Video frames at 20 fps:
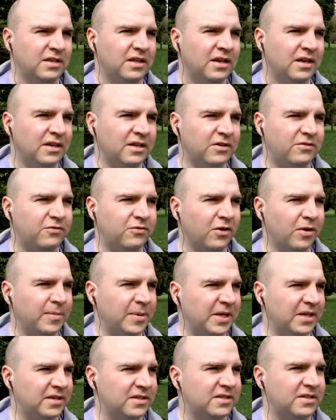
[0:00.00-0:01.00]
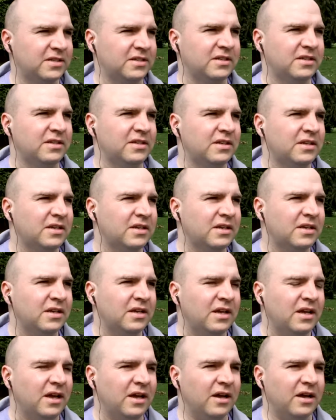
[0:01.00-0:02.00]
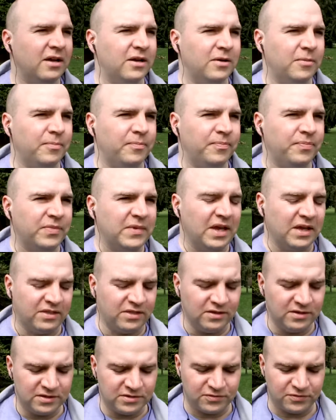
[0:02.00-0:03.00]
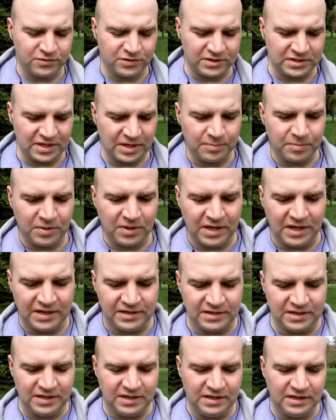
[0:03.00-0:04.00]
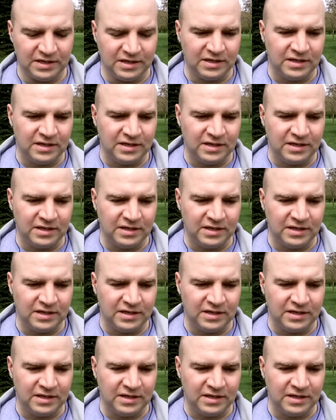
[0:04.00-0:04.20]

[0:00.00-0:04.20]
lead from it. Athens, for example, had a